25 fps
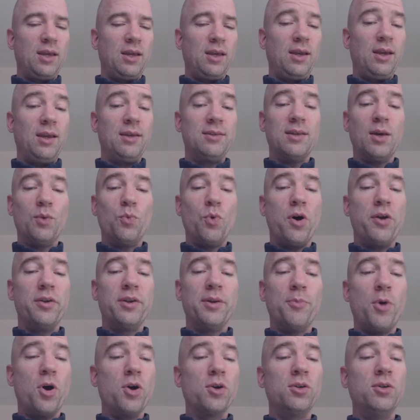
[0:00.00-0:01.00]
Is there one
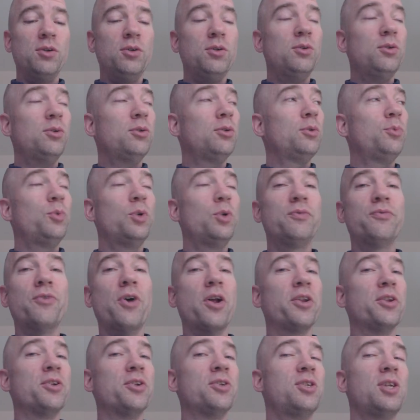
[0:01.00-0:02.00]
among you who would
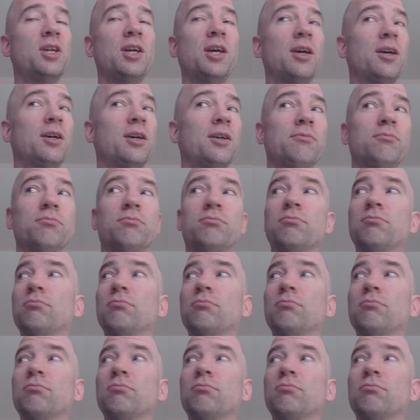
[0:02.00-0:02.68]
volunteer?"